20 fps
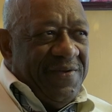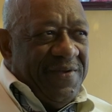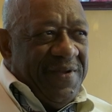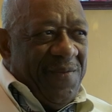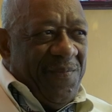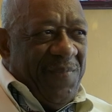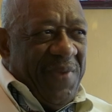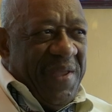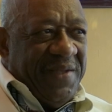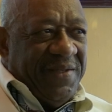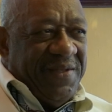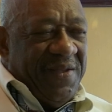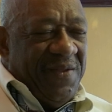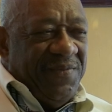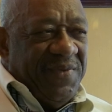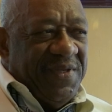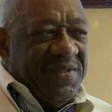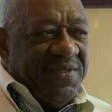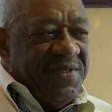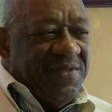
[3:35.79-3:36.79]
and I backed up
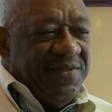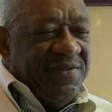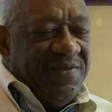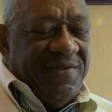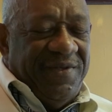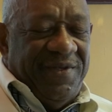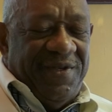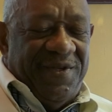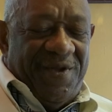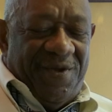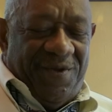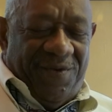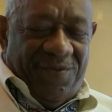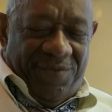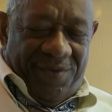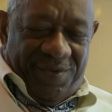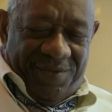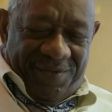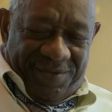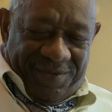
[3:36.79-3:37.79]
and I says, You know the
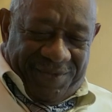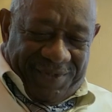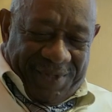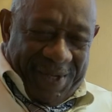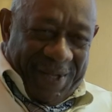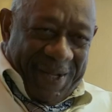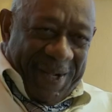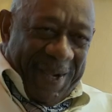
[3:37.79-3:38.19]
rules.